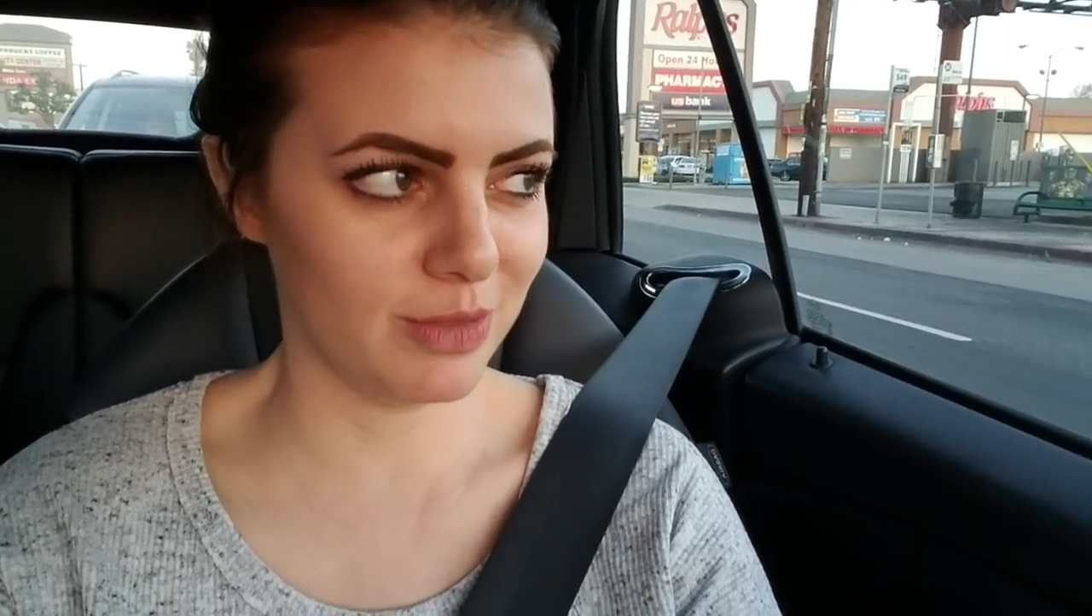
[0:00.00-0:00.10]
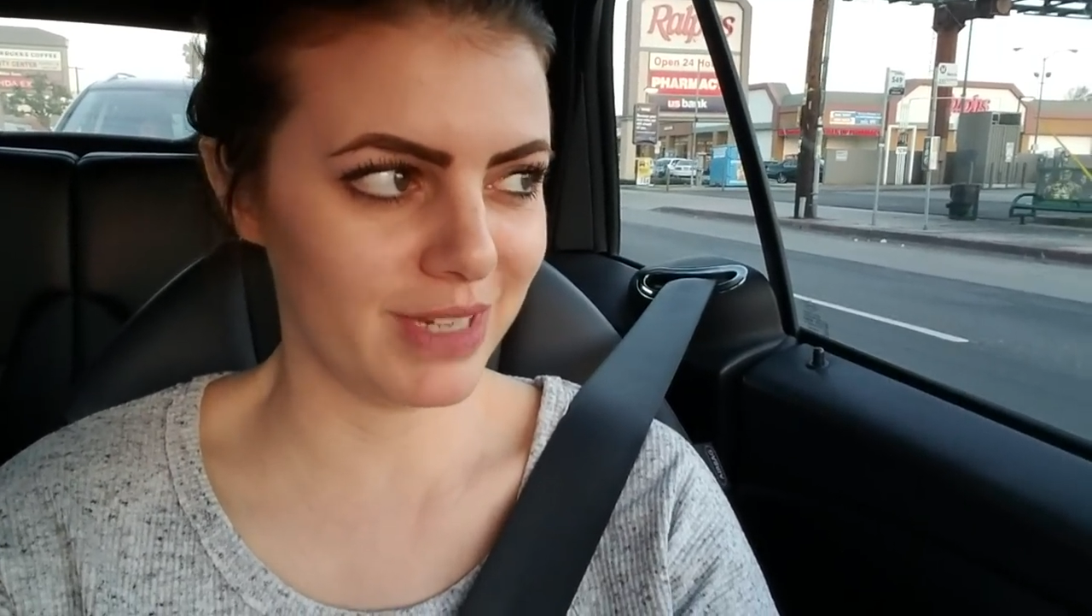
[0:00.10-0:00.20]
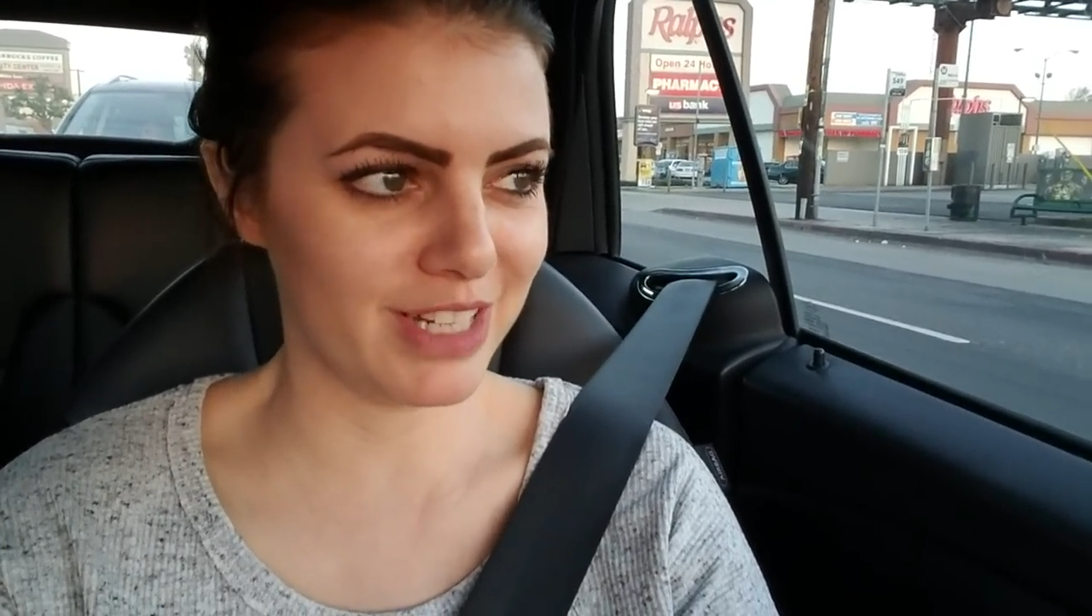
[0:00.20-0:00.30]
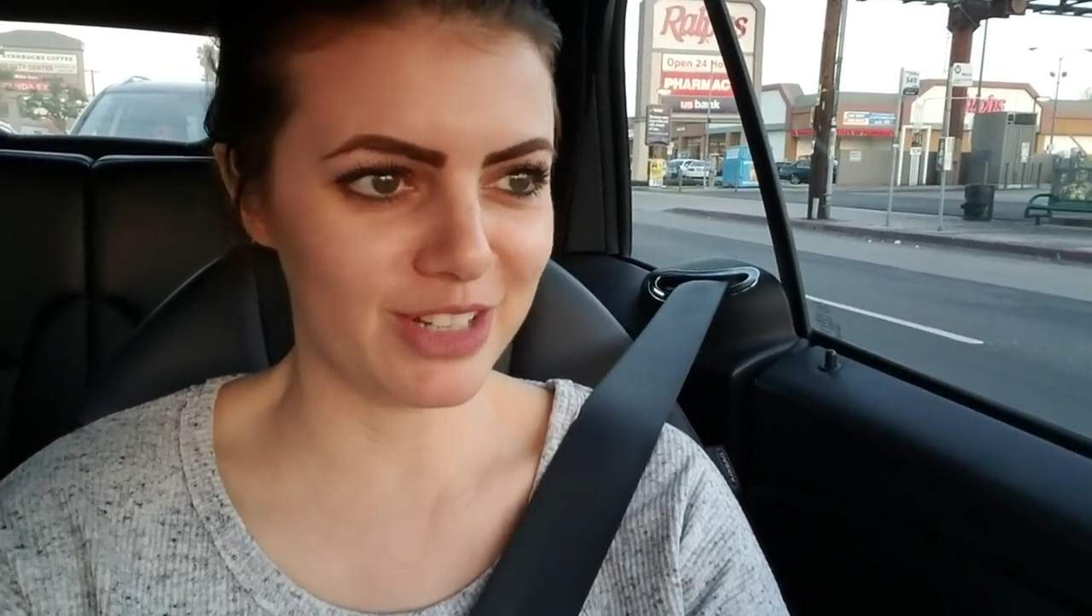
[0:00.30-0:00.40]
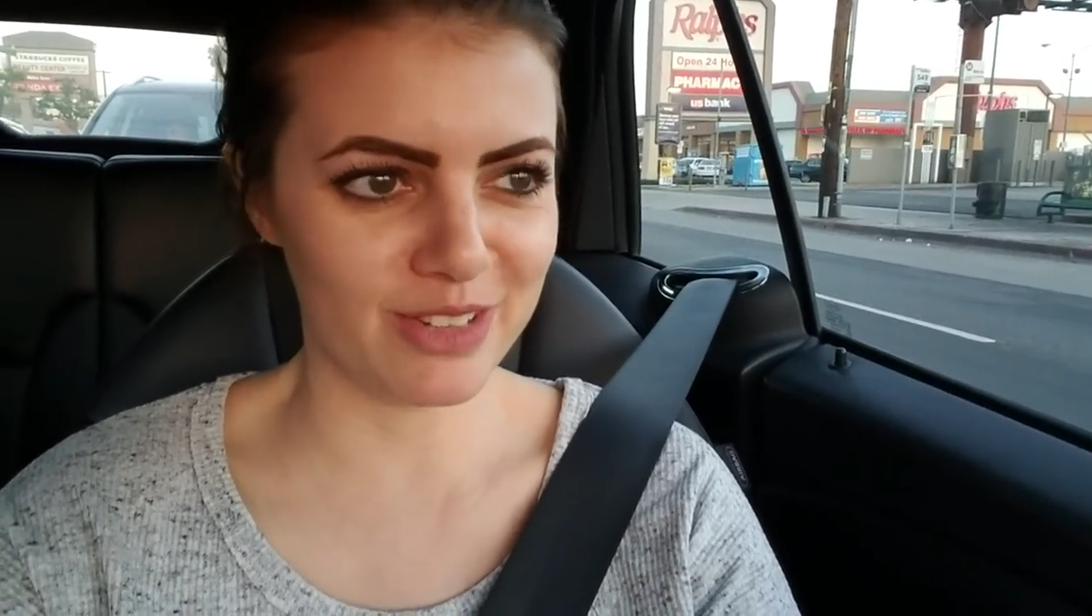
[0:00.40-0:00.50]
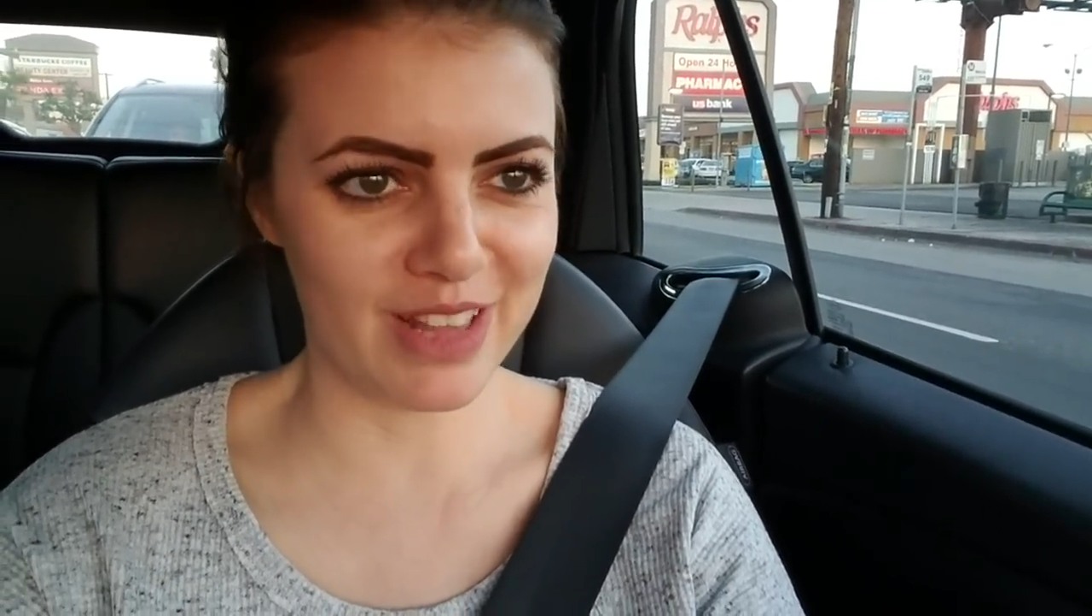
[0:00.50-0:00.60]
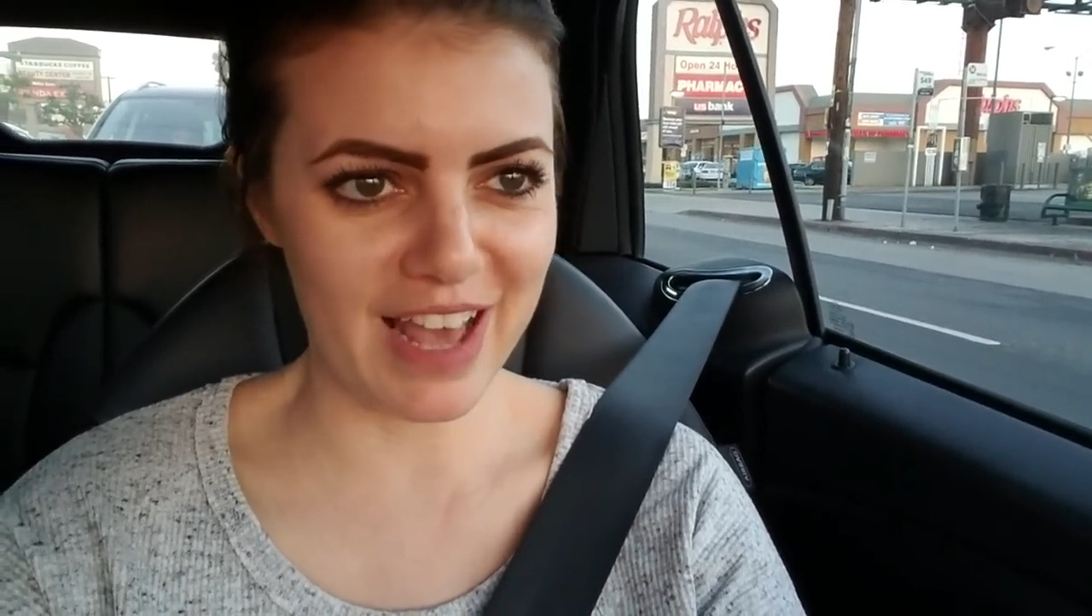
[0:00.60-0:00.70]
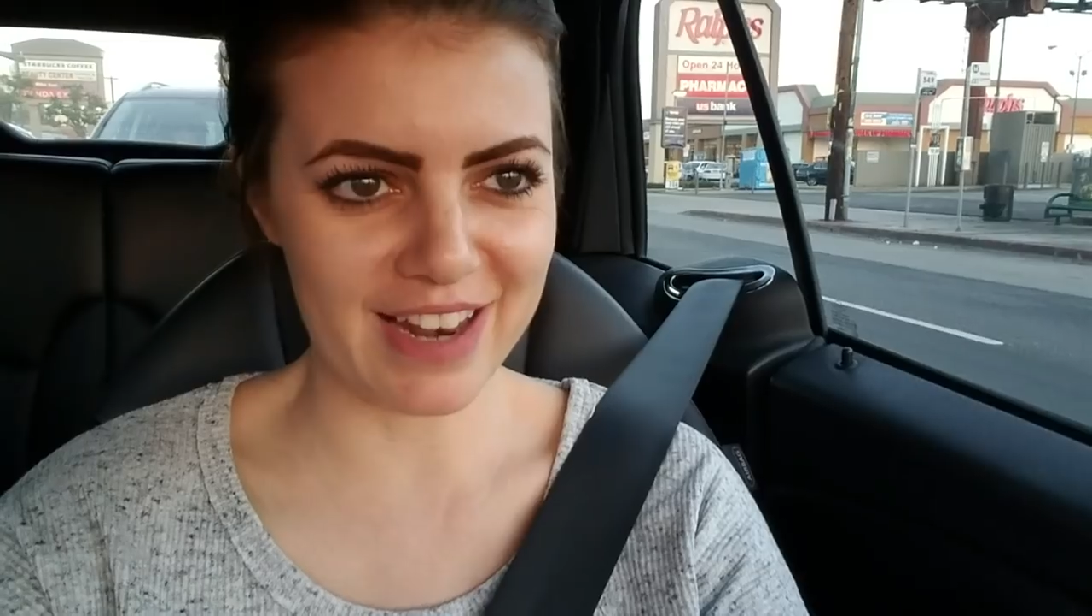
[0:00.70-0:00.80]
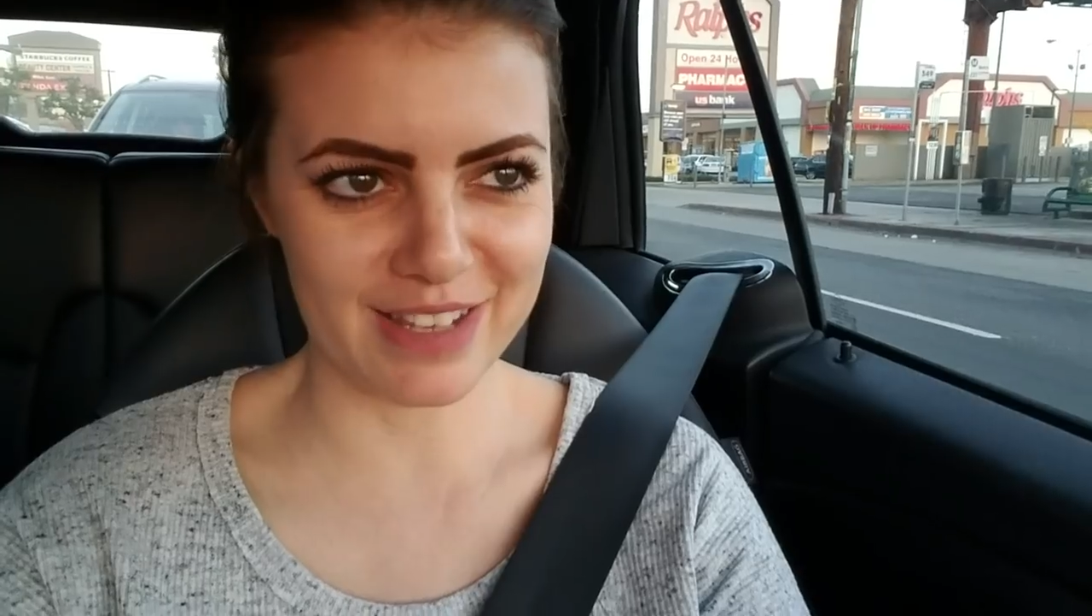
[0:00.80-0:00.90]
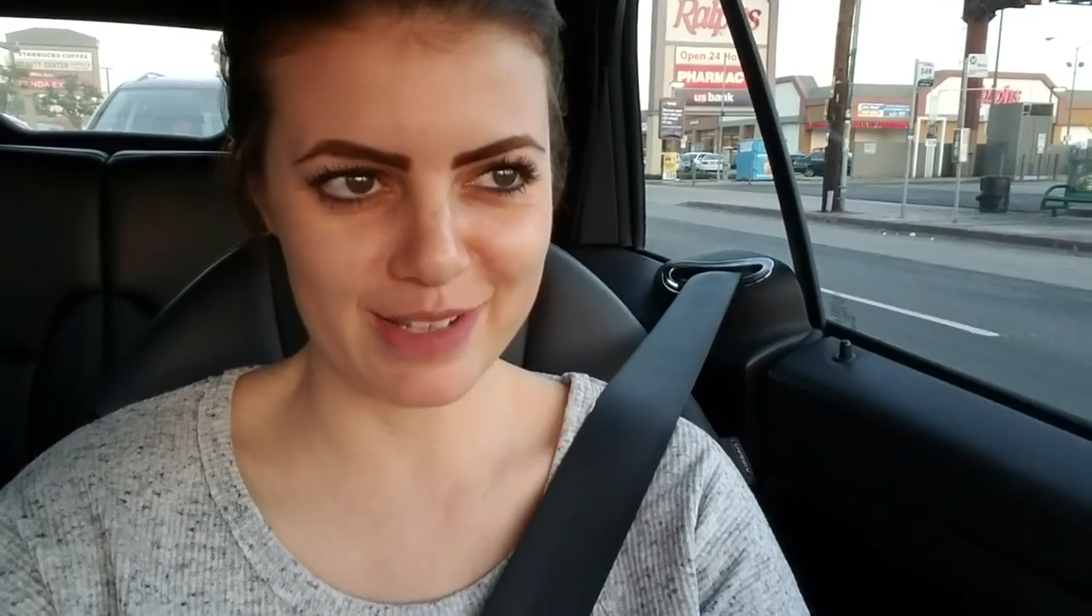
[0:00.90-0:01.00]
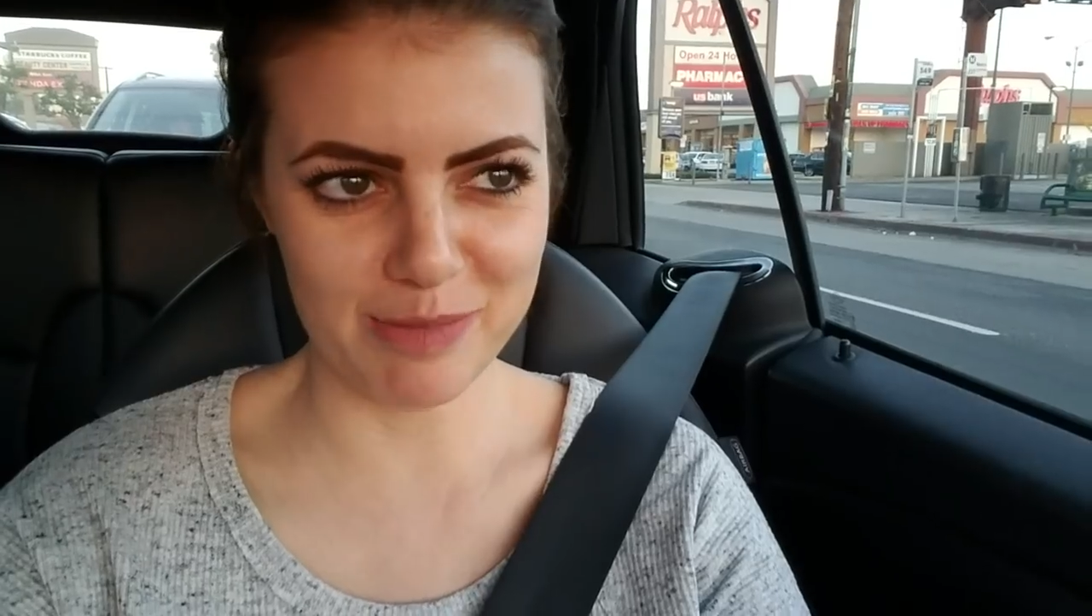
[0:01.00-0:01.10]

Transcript: way to do that is